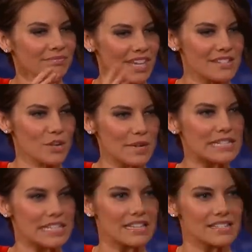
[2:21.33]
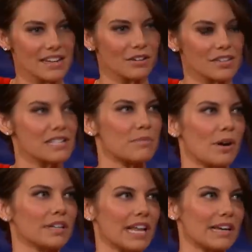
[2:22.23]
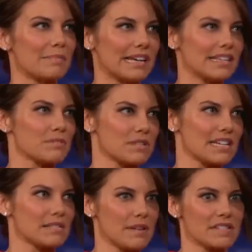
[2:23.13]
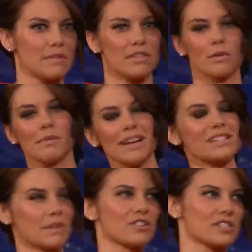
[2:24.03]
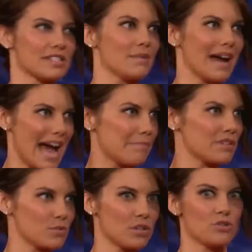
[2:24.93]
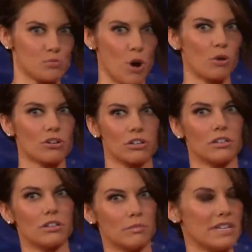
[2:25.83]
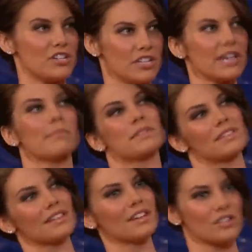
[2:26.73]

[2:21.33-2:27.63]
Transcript: and so we'd sit in this little gazebo and like make these pretend splits. And then we thought we might as well just see what happens when you smoke PG tips.